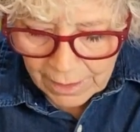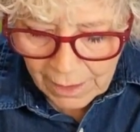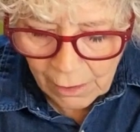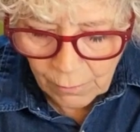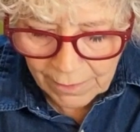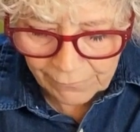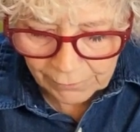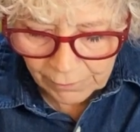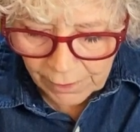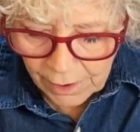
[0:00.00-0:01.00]

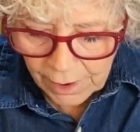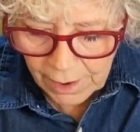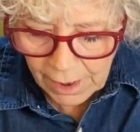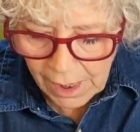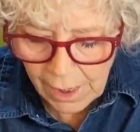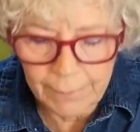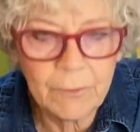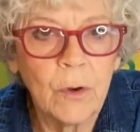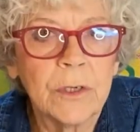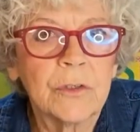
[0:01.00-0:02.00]
However, I'm
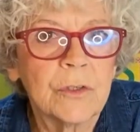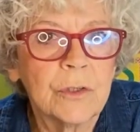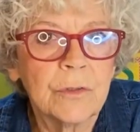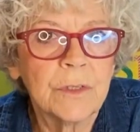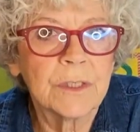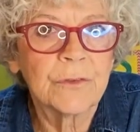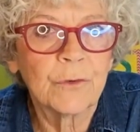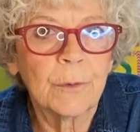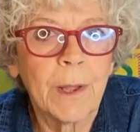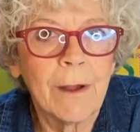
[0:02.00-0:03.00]
going to do this
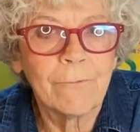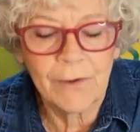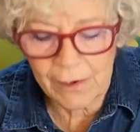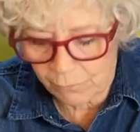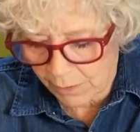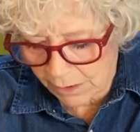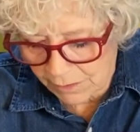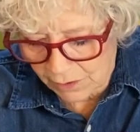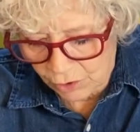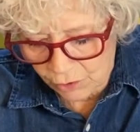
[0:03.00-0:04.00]
for about 5
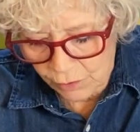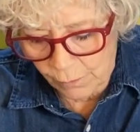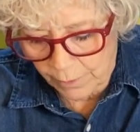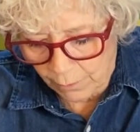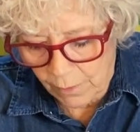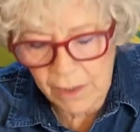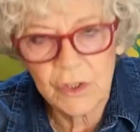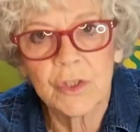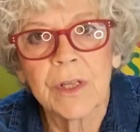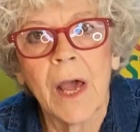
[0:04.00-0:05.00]
minutes, and you don't want to
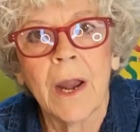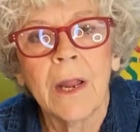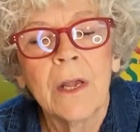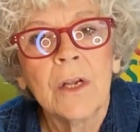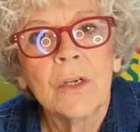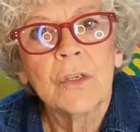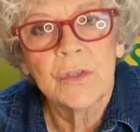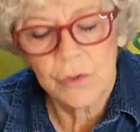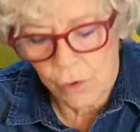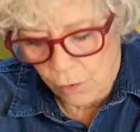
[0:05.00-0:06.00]
watch that.
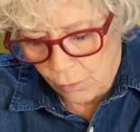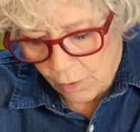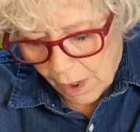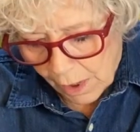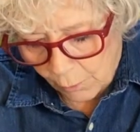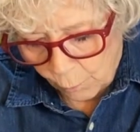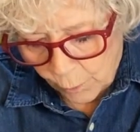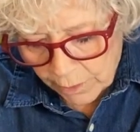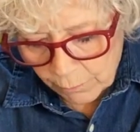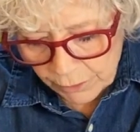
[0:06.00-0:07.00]
So
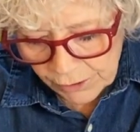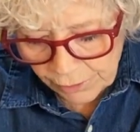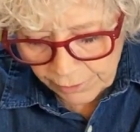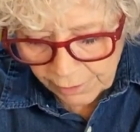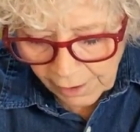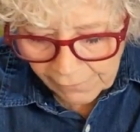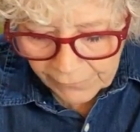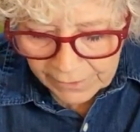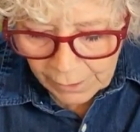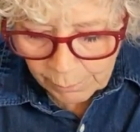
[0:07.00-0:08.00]
we will turn it off
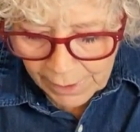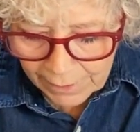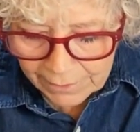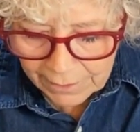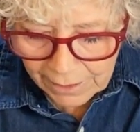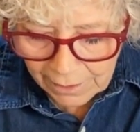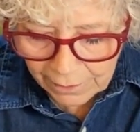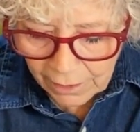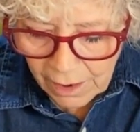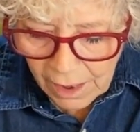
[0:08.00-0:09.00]
and come back again.